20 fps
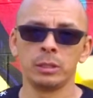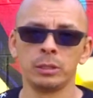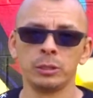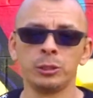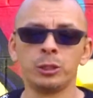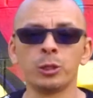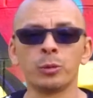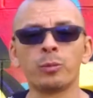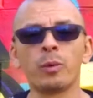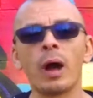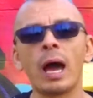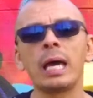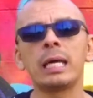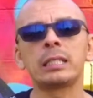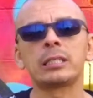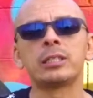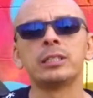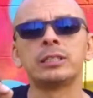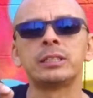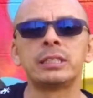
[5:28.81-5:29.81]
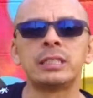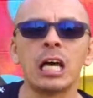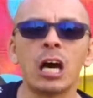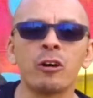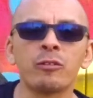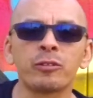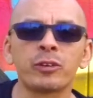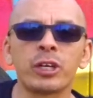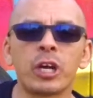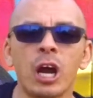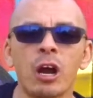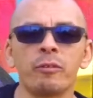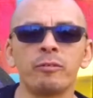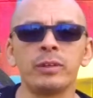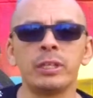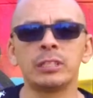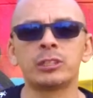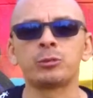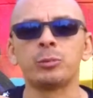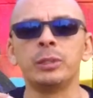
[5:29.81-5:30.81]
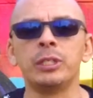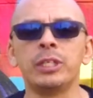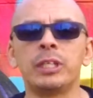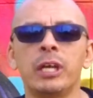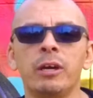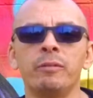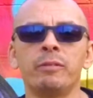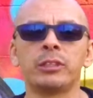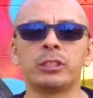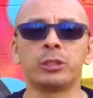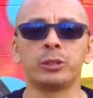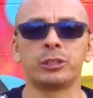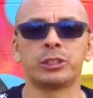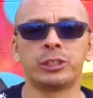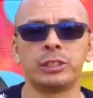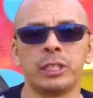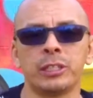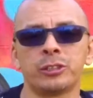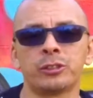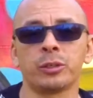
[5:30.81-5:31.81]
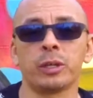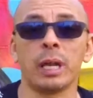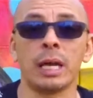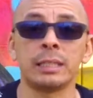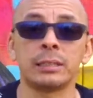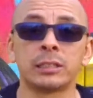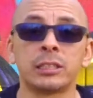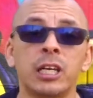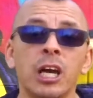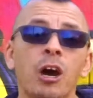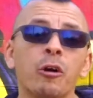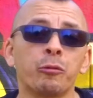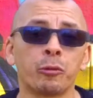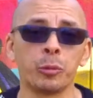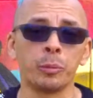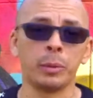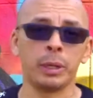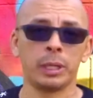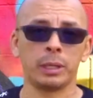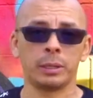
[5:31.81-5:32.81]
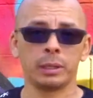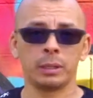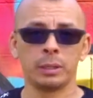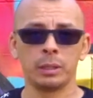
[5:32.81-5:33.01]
your right to self-governance when you give it to a centralized government.